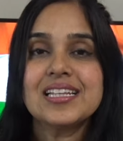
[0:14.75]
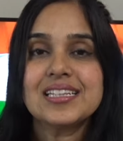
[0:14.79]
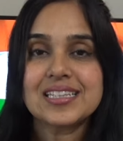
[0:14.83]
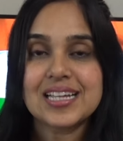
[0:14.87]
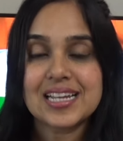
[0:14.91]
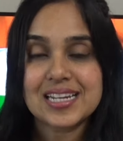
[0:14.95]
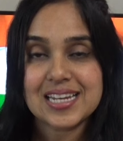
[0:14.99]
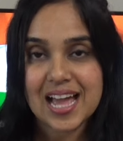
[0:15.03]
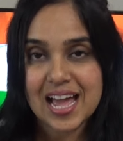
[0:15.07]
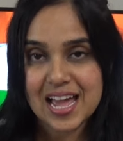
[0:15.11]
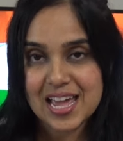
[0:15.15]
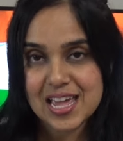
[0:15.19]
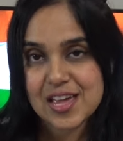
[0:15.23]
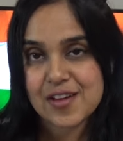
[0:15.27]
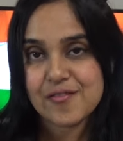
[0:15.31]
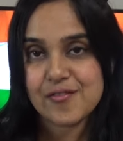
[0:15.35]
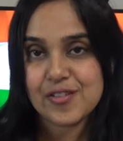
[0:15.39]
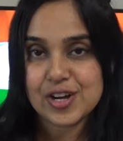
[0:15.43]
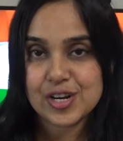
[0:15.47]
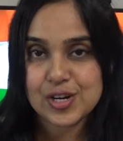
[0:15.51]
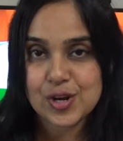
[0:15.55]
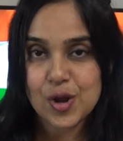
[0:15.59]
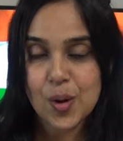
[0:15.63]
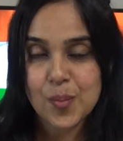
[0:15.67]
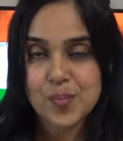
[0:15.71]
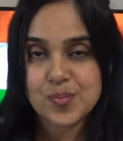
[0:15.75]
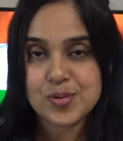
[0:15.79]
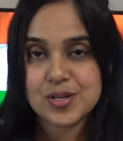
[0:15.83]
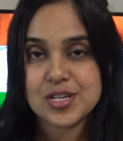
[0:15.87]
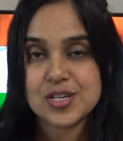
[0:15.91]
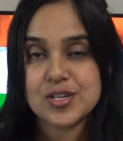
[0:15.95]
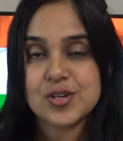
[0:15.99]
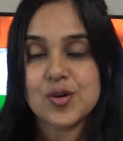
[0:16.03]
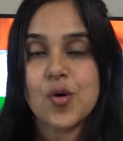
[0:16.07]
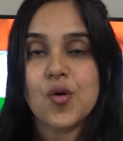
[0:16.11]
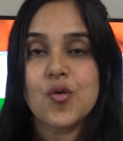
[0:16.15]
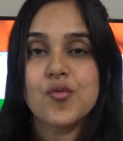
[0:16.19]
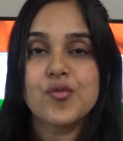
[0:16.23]
that I have
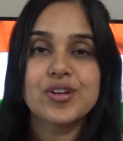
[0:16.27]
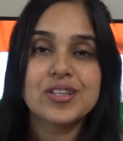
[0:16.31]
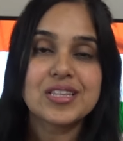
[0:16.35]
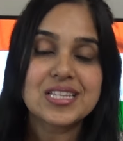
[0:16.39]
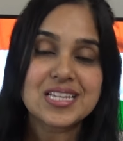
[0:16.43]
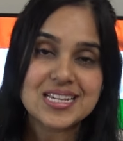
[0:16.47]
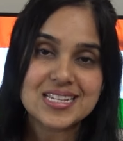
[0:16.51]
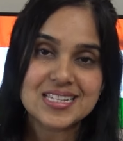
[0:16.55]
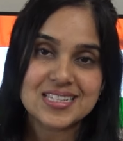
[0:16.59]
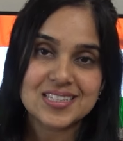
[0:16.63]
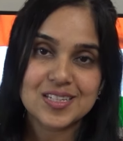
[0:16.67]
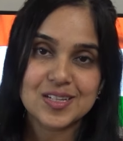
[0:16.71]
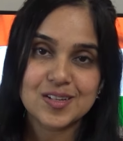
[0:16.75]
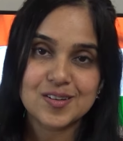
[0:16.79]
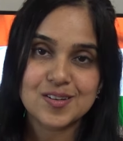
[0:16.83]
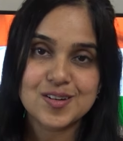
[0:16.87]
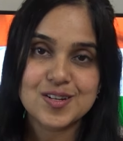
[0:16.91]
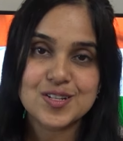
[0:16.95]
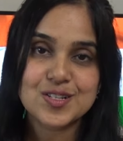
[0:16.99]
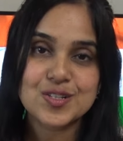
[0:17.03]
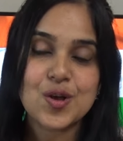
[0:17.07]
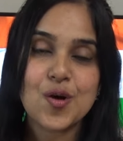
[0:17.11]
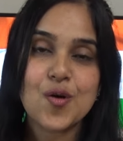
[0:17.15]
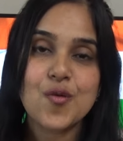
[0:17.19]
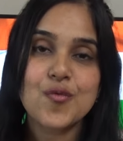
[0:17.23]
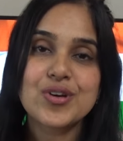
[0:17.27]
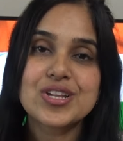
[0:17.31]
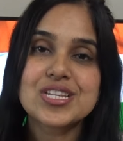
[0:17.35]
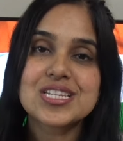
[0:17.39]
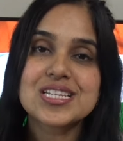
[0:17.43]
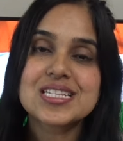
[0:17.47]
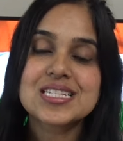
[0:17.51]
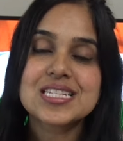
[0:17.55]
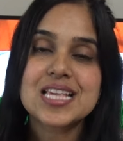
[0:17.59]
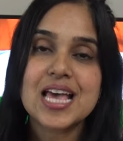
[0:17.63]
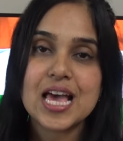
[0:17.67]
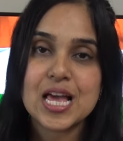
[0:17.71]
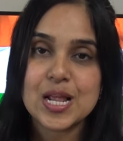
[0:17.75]
adopted over these years, which
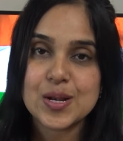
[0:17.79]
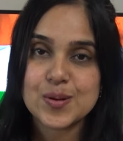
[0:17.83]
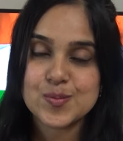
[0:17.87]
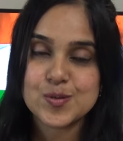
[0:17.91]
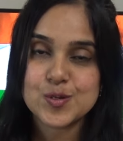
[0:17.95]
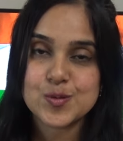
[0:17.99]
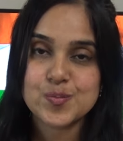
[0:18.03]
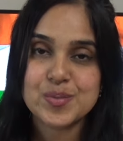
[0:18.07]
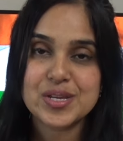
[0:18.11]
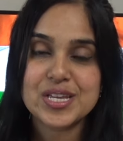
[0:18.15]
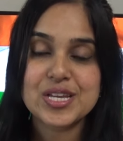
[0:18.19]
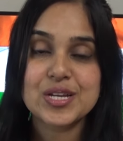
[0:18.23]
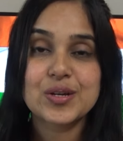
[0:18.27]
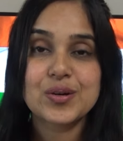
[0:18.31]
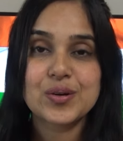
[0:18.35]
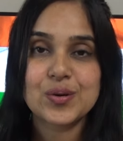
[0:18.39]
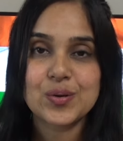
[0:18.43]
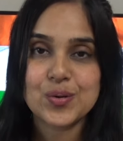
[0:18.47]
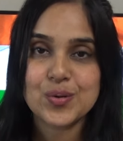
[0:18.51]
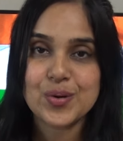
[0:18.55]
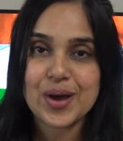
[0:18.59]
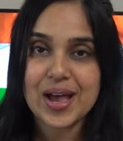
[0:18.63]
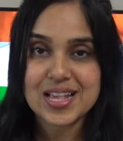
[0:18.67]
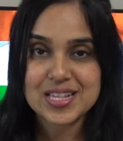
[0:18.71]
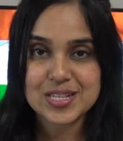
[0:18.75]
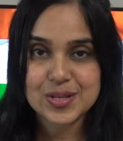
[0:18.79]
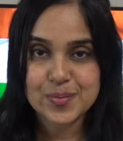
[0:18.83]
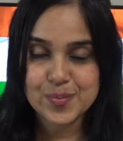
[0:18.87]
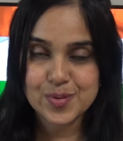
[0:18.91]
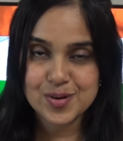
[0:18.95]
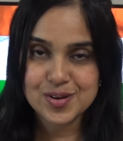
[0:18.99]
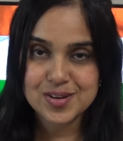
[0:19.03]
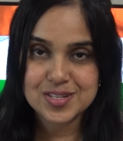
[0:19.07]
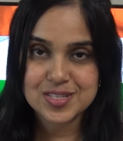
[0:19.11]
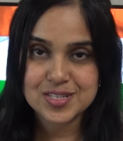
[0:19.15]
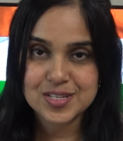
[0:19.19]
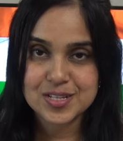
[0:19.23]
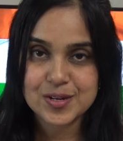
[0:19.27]
has helped me grow as a
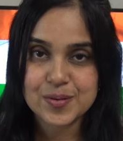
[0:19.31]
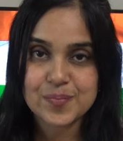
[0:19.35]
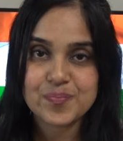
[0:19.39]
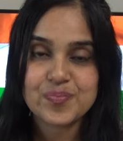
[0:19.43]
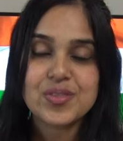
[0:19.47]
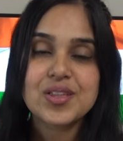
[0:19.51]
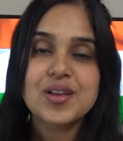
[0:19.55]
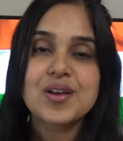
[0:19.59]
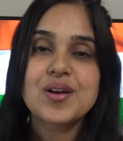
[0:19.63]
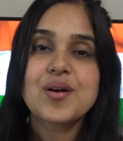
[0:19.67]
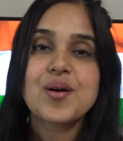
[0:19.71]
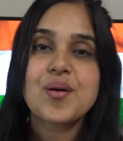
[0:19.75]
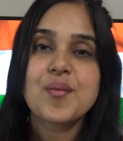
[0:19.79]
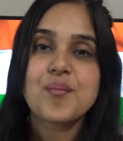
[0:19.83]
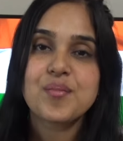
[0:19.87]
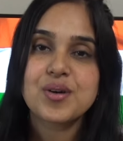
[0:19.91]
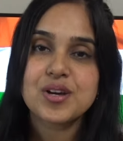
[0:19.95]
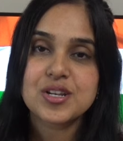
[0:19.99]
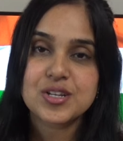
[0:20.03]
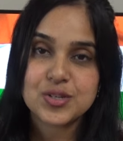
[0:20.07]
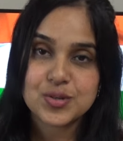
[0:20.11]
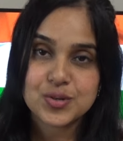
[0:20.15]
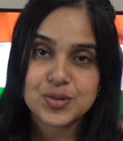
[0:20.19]
person. But